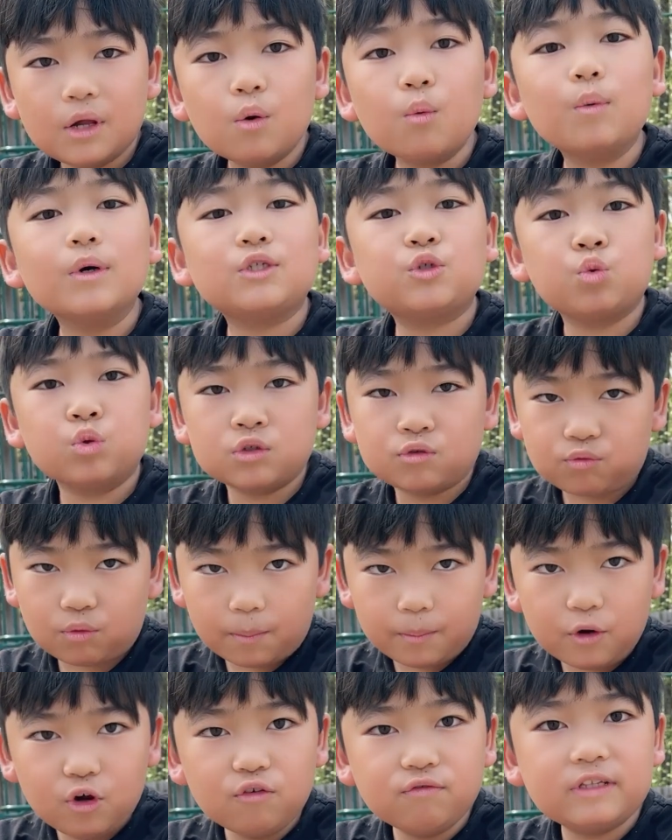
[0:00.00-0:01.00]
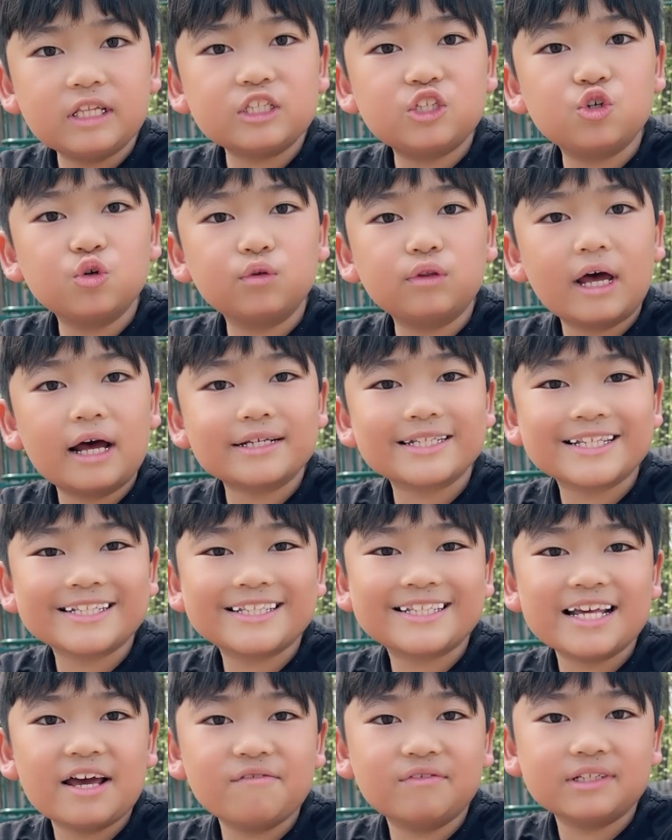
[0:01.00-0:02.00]
which was removed in
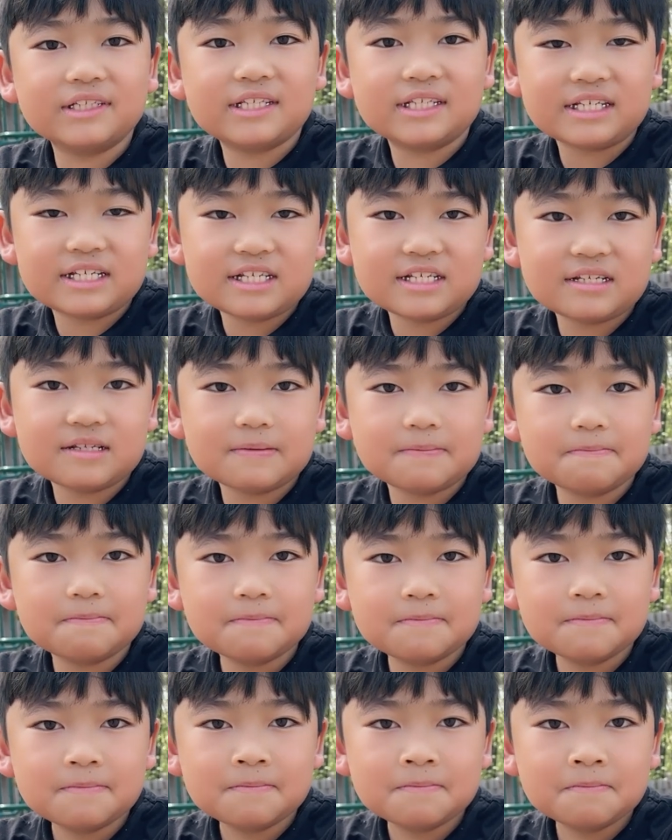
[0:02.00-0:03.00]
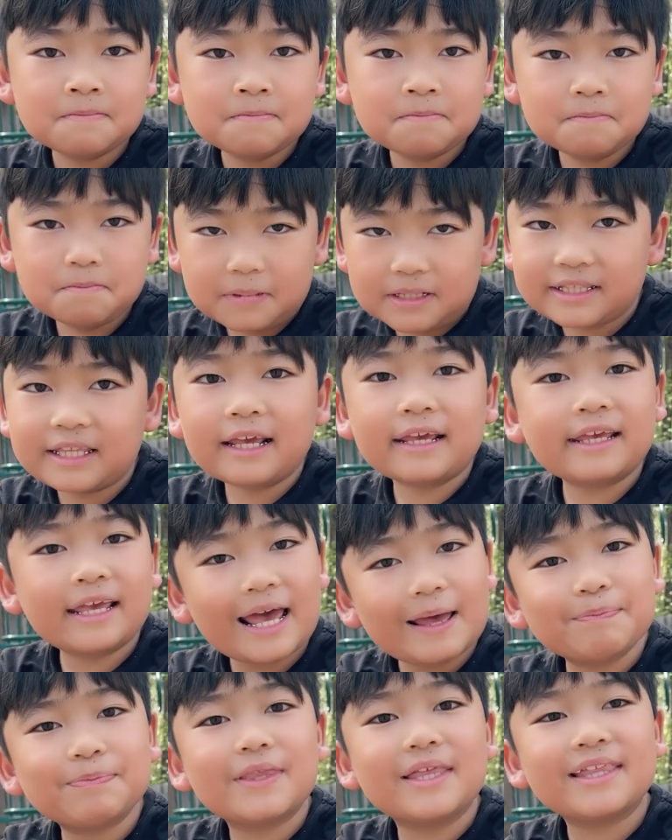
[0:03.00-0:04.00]
2017. But they
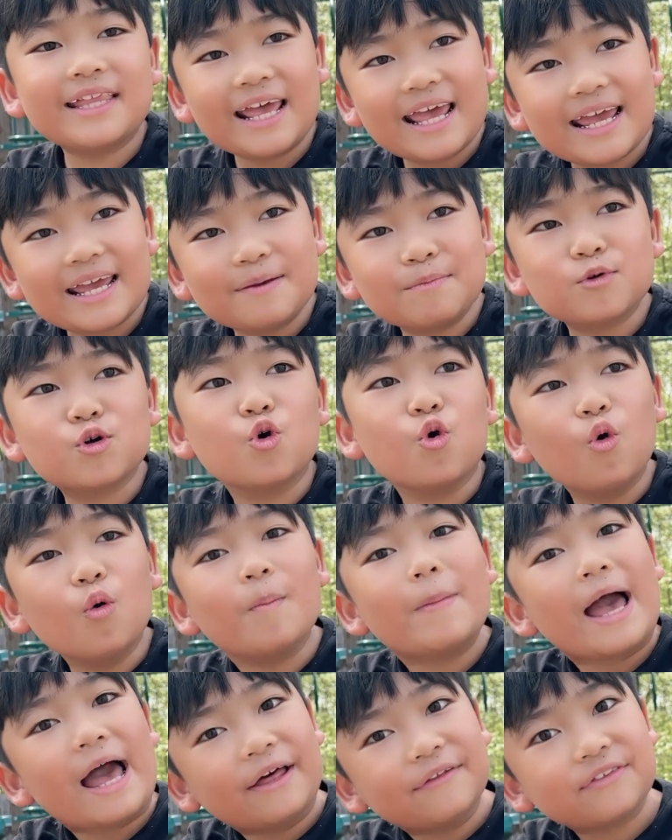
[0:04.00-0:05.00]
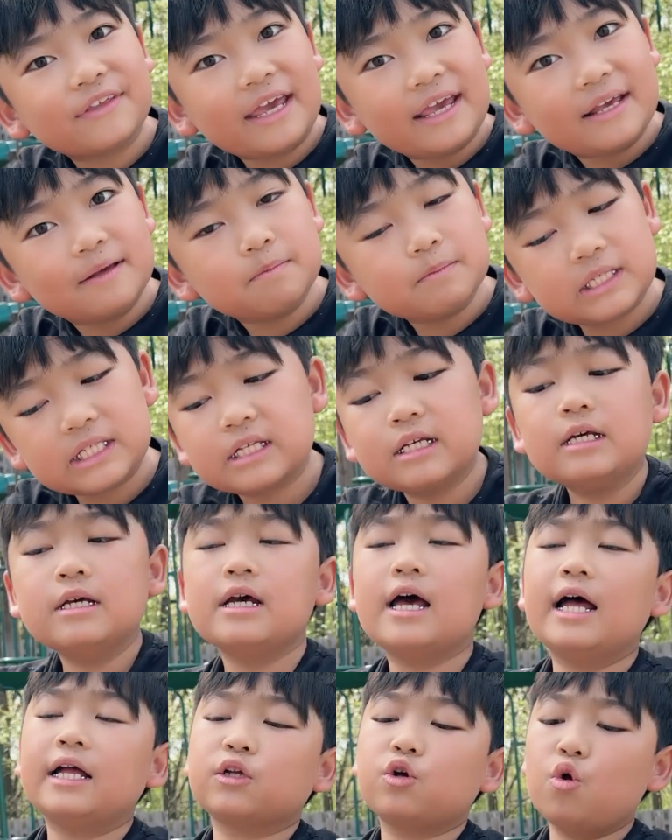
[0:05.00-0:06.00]
kept the name Cool Math Games.
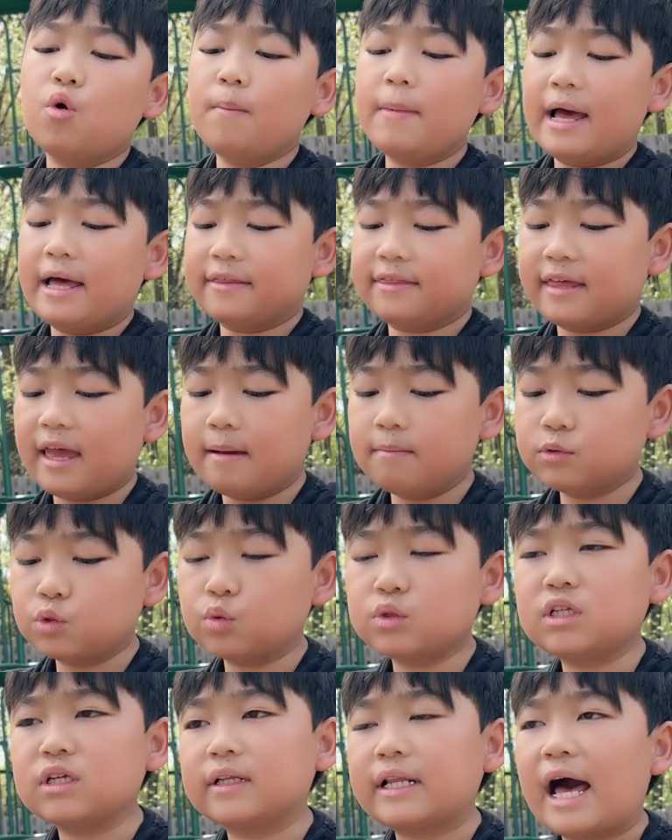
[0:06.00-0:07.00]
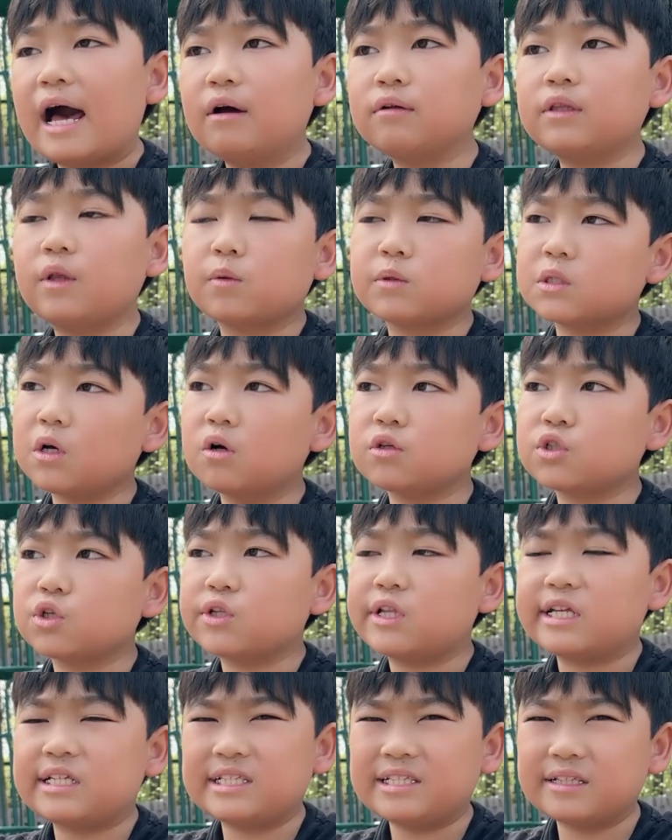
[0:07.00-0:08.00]
And Cool Math Games was allowed. There was also
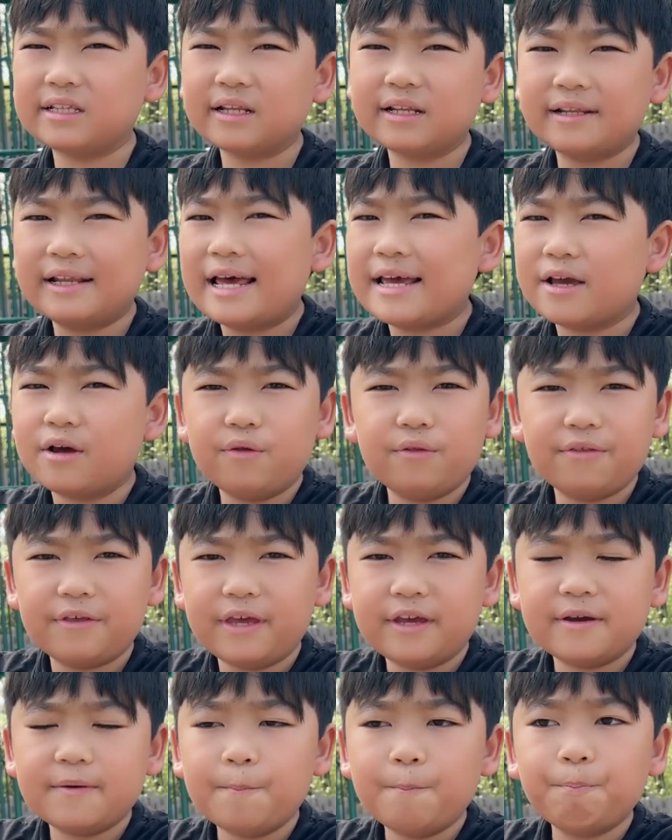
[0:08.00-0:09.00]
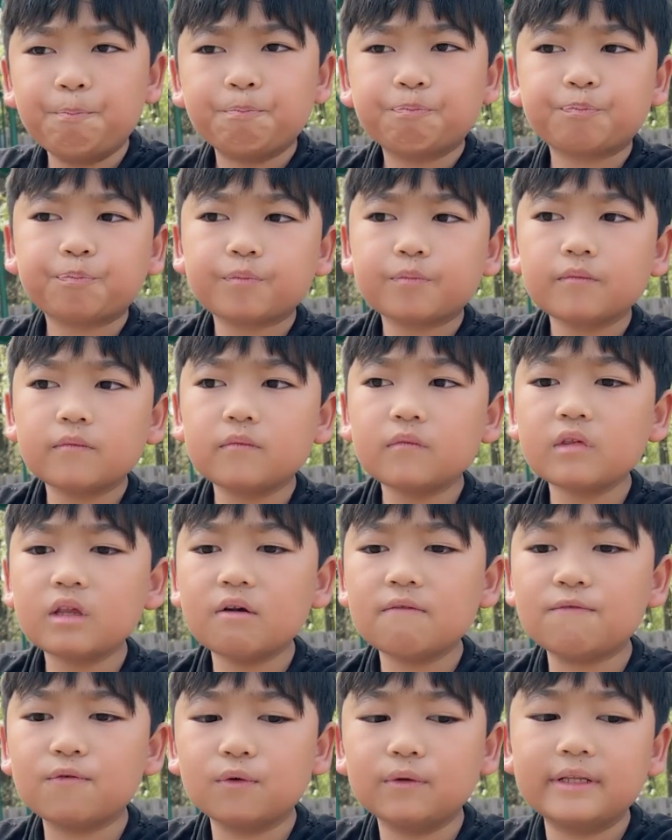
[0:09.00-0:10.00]
this Lego thing
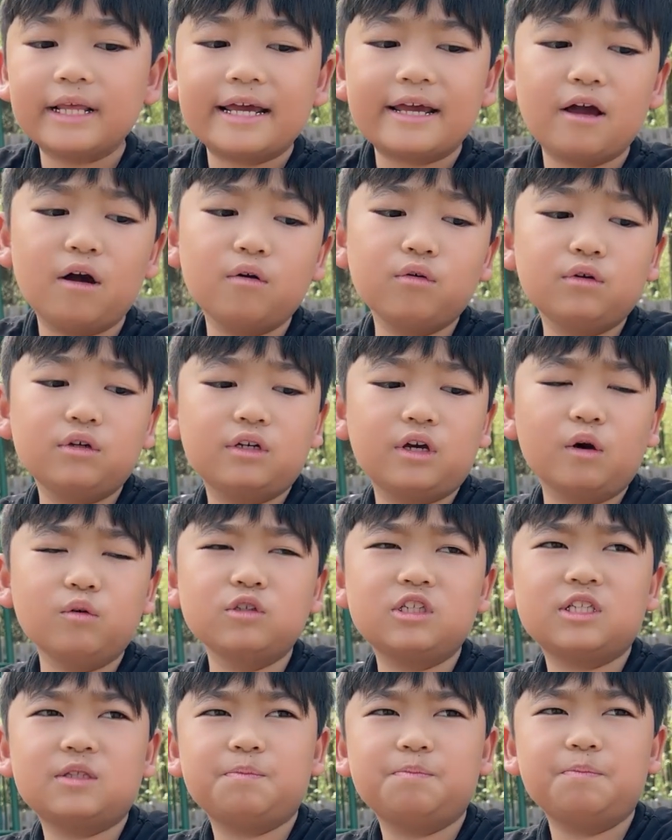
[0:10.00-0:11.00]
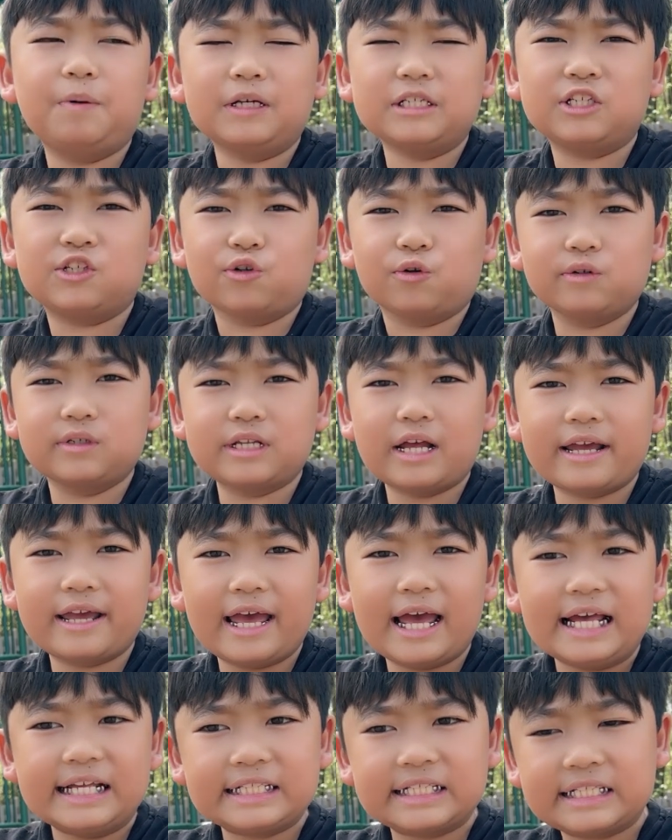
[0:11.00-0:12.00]
for Lego Ghostbusters, I
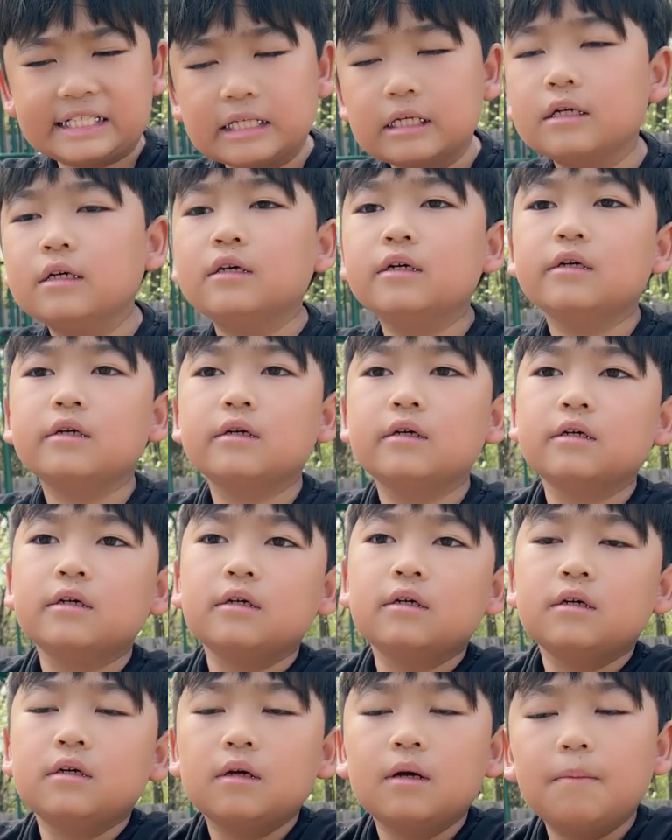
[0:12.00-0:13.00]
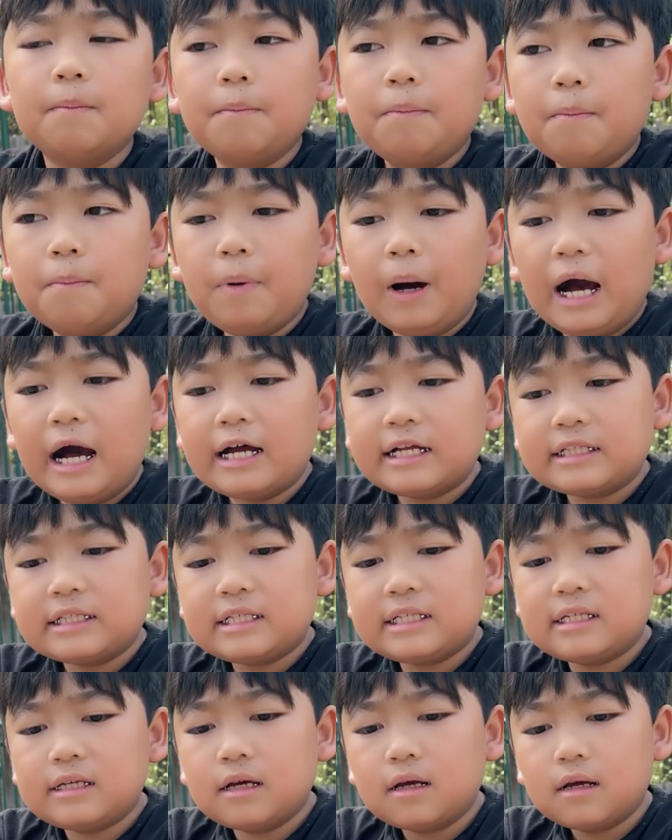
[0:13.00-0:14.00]
guess.
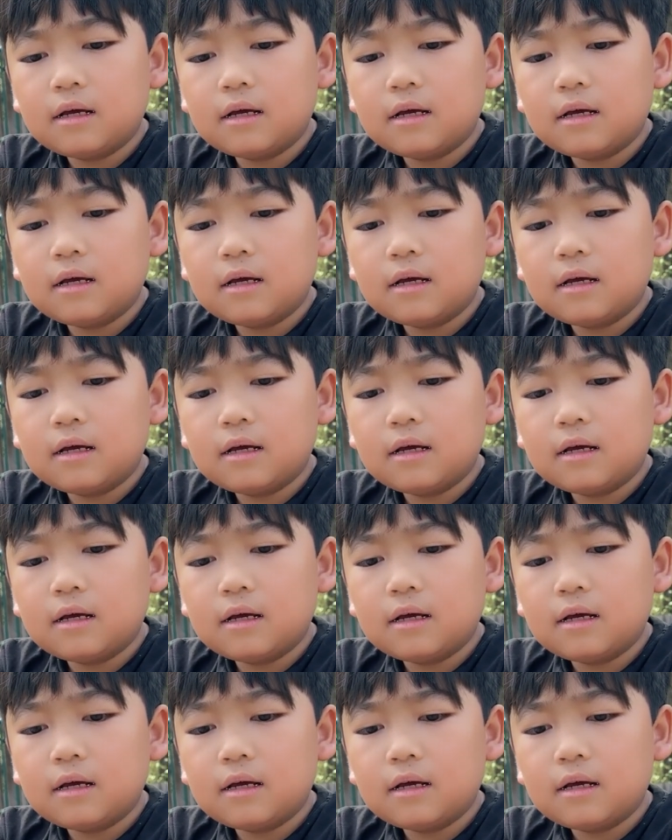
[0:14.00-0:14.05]
But